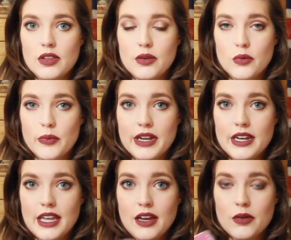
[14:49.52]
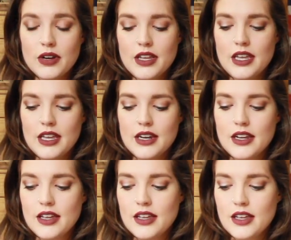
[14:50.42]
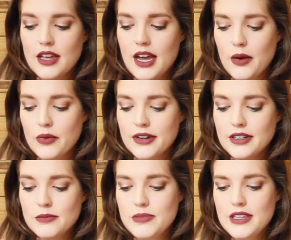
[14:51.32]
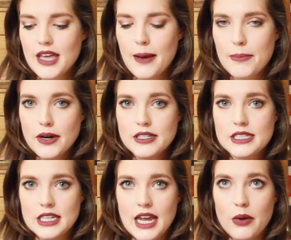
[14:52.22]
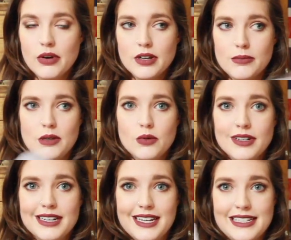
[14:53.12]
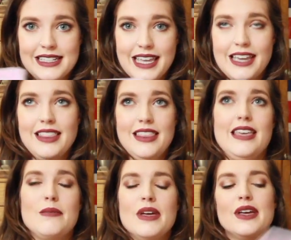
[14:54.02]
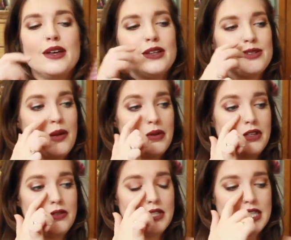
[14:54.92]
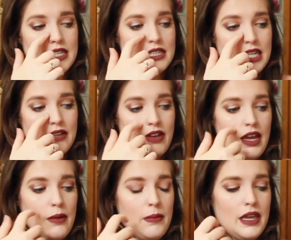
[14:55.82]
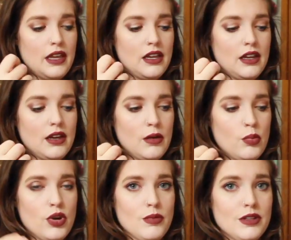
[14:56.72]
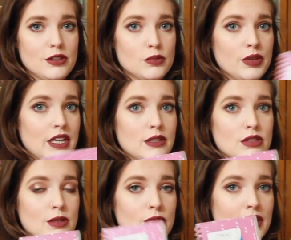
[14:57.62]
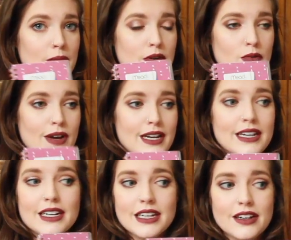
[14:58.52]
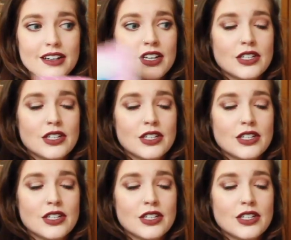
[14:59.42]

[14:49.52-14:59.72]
They were written down and I want to be that person. I want to be organized like them. So I'm going to use this, and if I make appointments or plans with someone, I'm gonna write it in here.